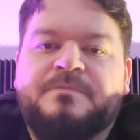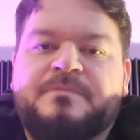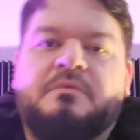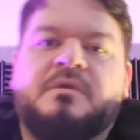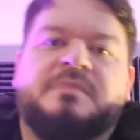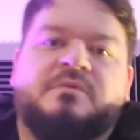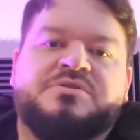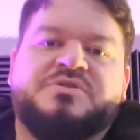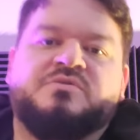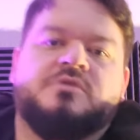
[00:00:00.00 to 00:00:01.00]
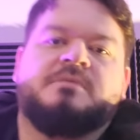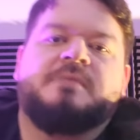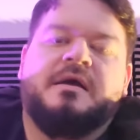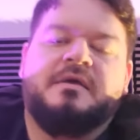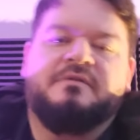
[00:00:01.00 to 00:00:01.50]
I wouldn't be too worried
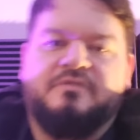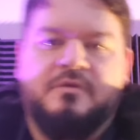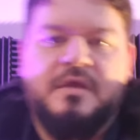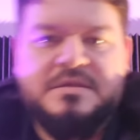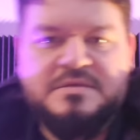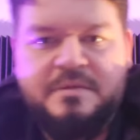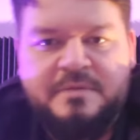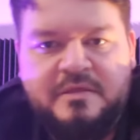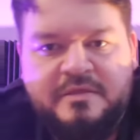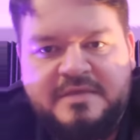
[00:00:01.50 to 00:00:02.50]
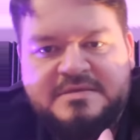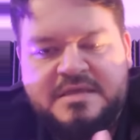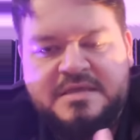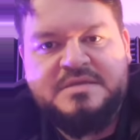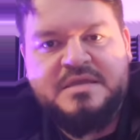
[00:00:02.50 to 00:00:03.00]
about his threats. I mean, the things
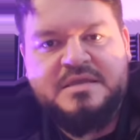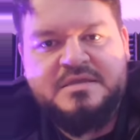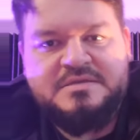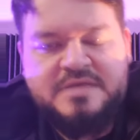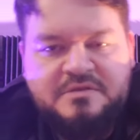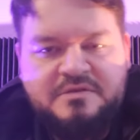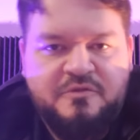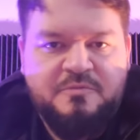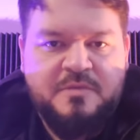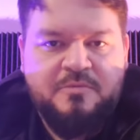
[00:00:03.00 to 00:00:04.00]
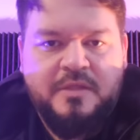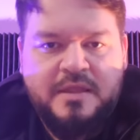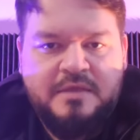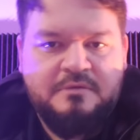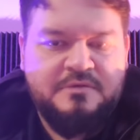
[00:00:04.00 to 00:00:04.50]
that he's said to a few people,
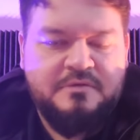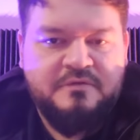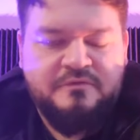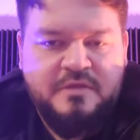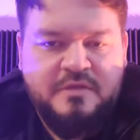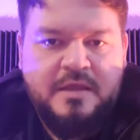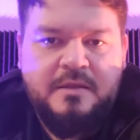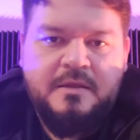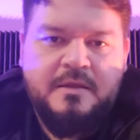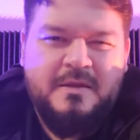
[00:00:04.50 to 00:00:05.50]
like he would do this or that.